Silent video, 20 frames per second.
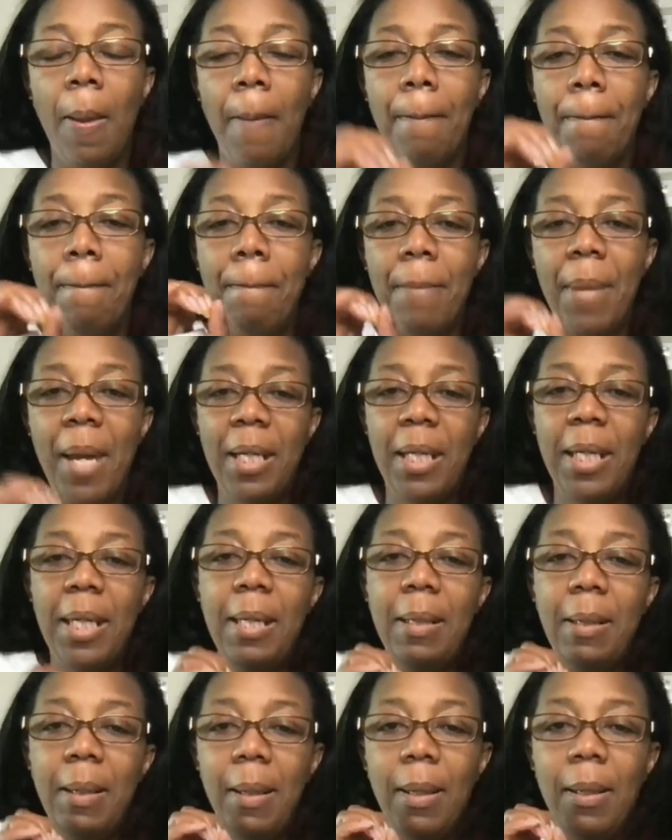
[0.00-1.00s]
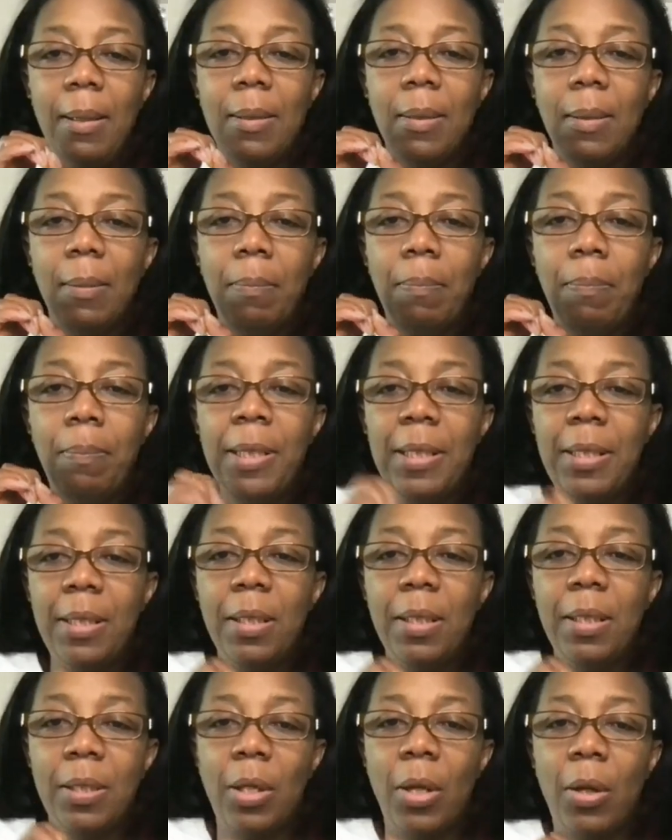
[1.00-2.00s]
Many
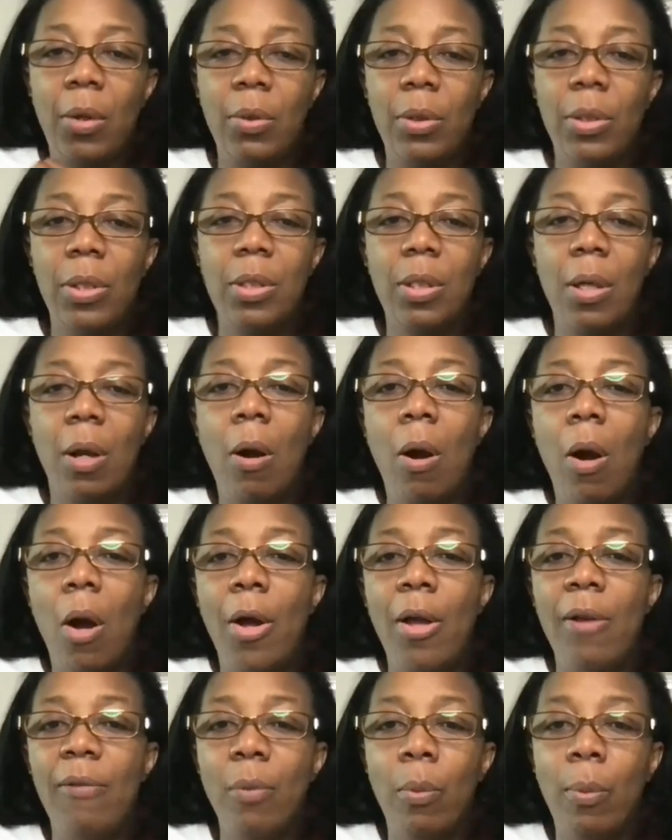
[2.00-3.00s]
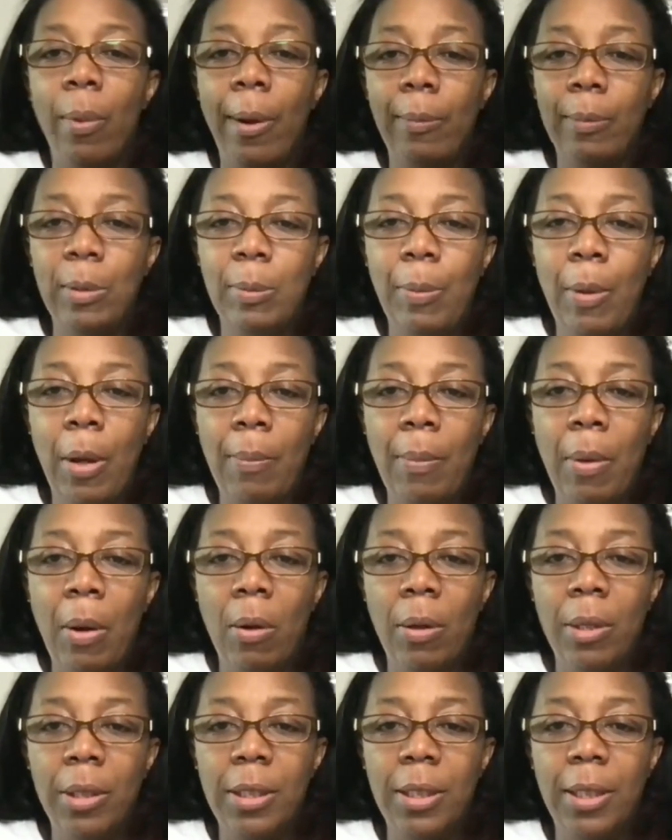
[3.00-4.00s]
business owners are overwhelmed by
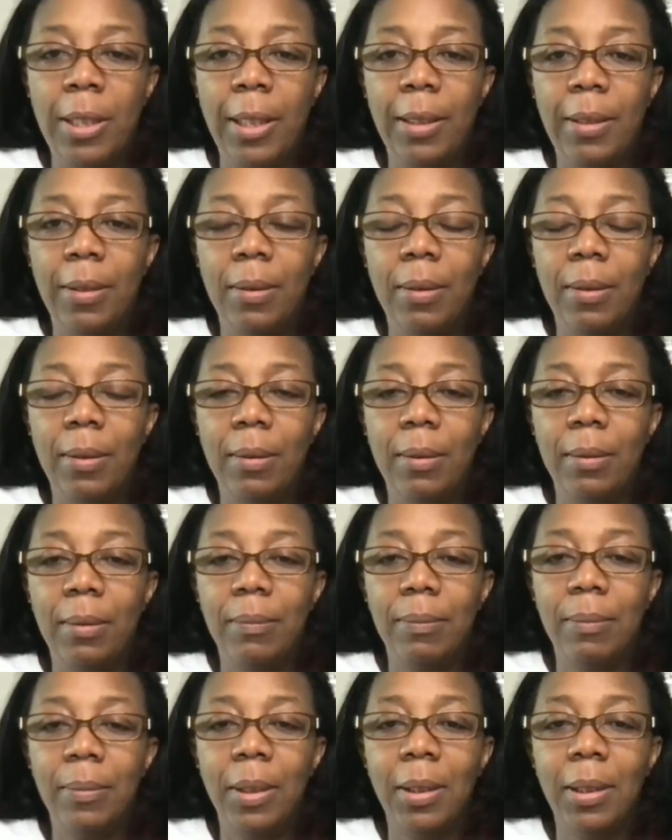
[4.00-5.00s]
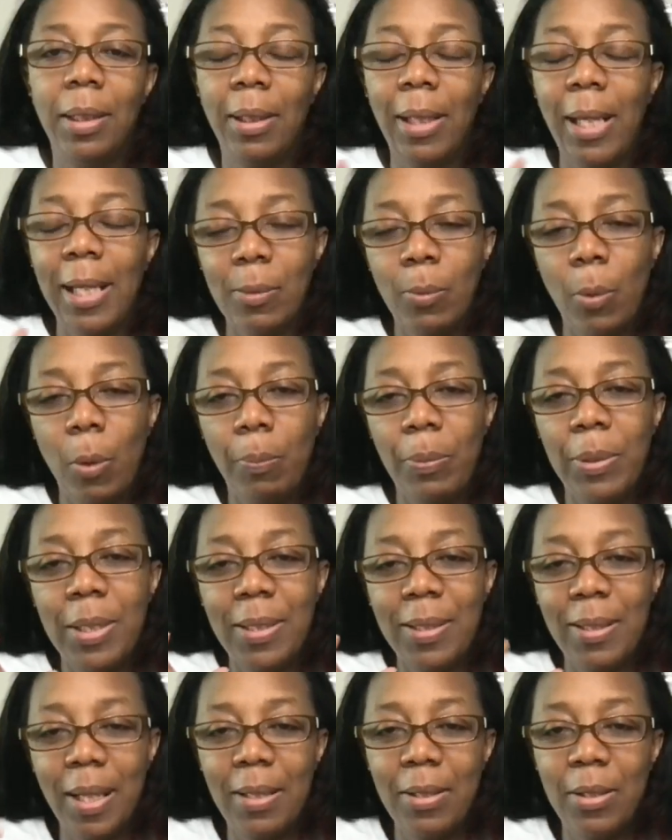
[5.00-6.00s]
marketing. Now, guess what
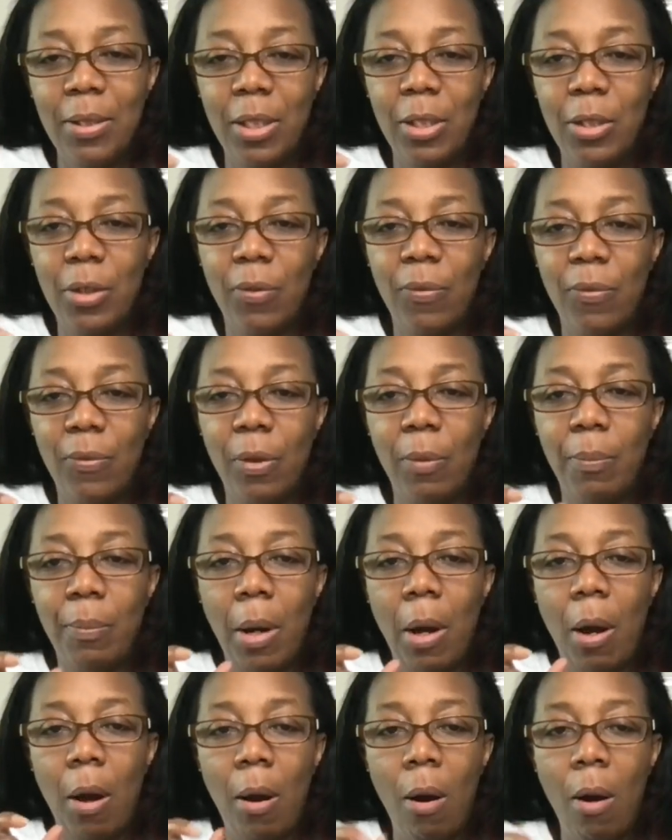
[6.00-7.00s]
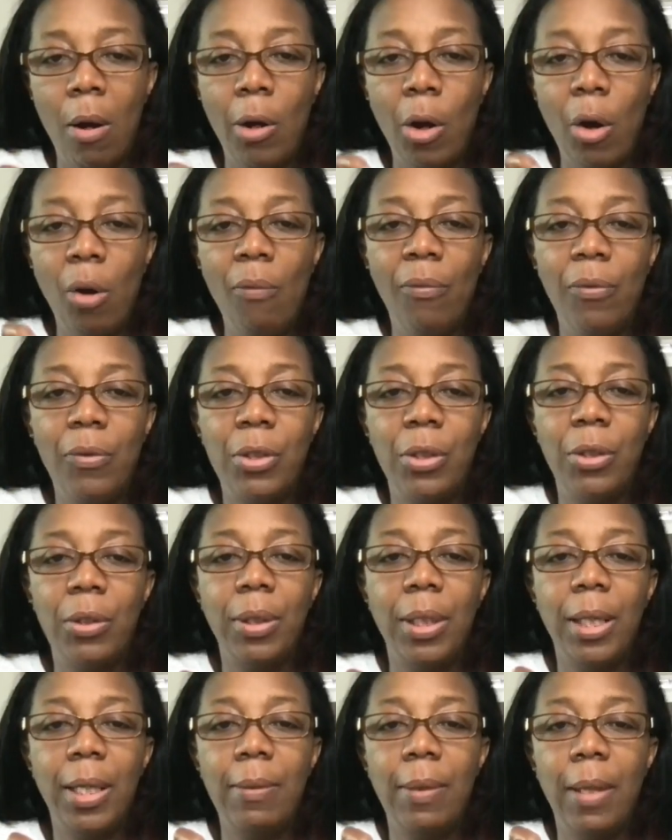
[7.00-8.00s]
percentage of them aren't
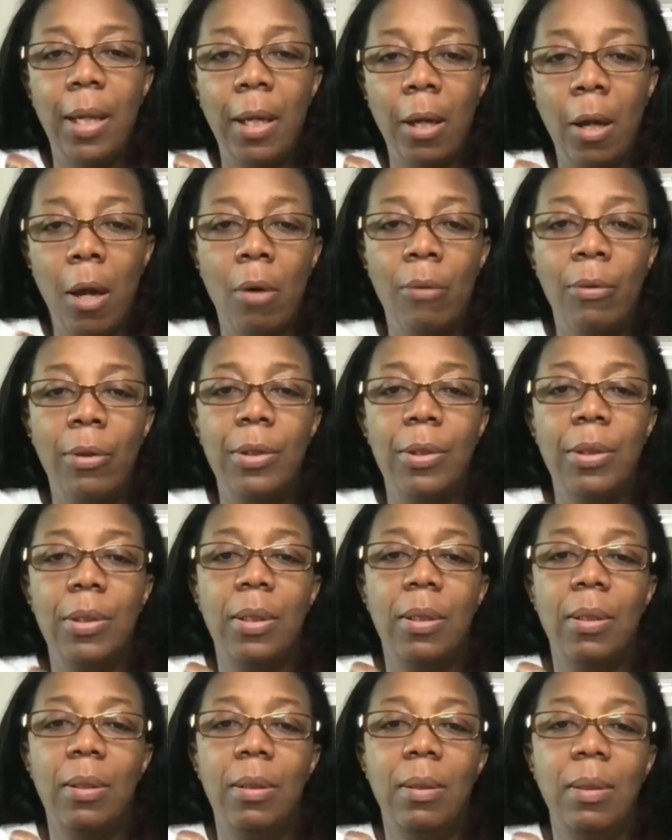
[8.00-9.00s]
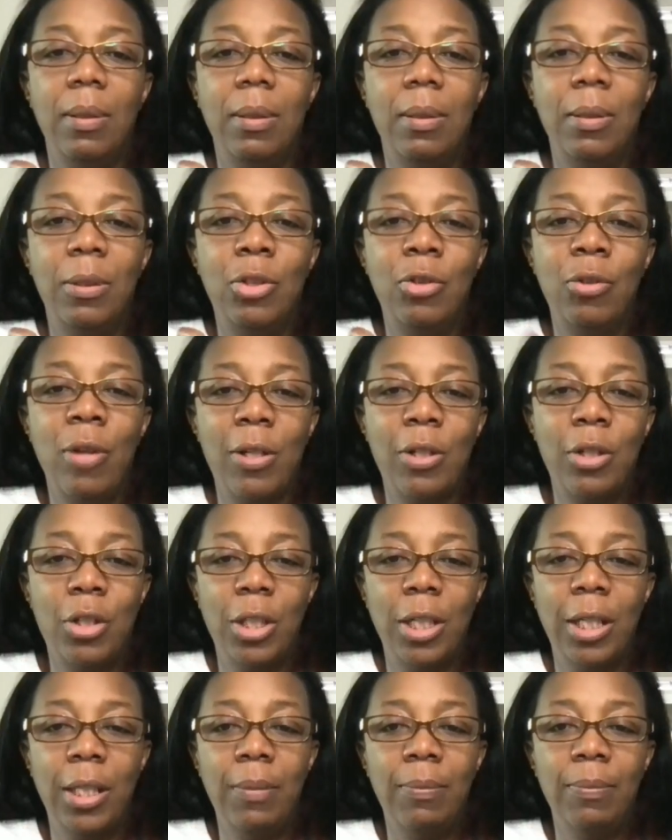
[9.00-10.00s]
confident in their current
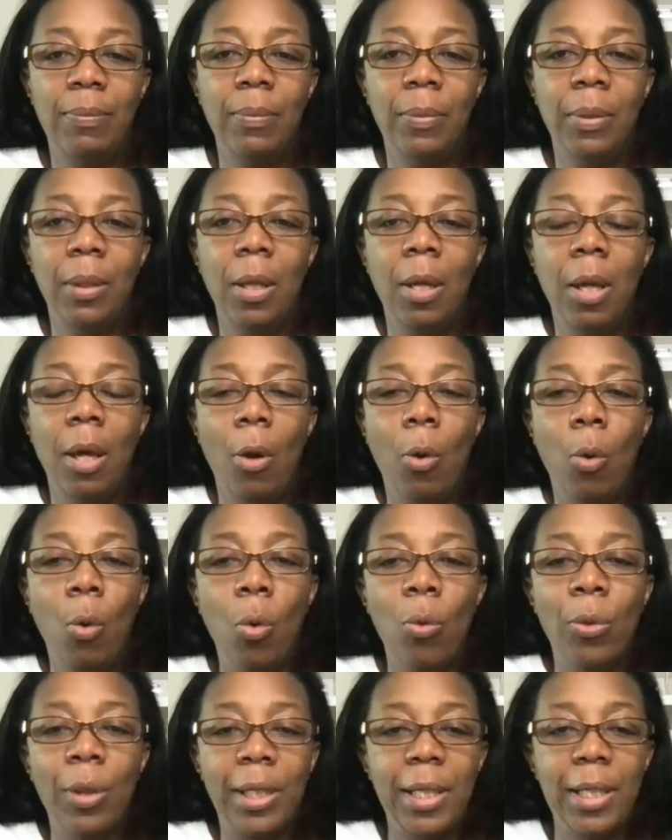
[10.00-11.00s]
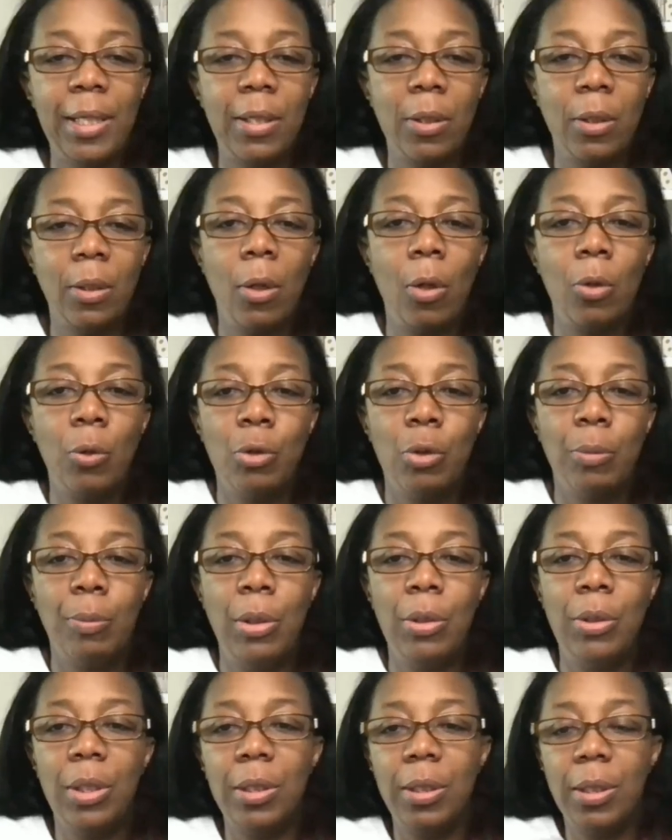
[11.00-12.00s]
strategy or that it's
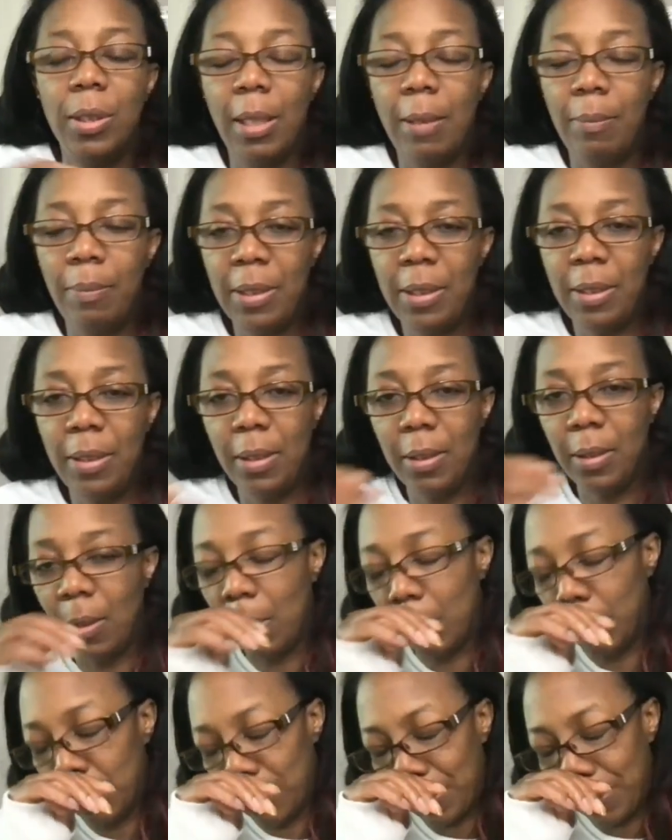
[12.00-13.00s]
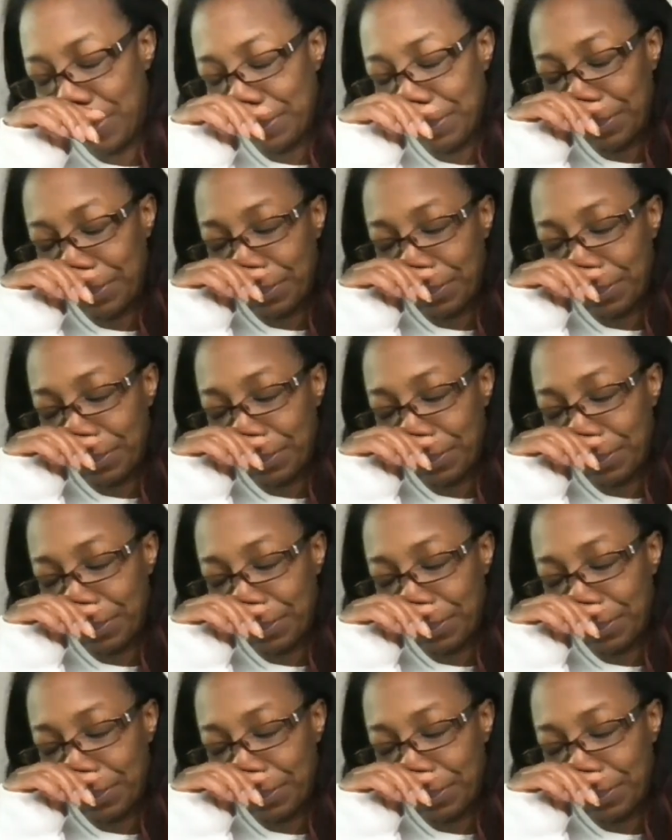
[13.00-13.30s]
contributing to their business goals?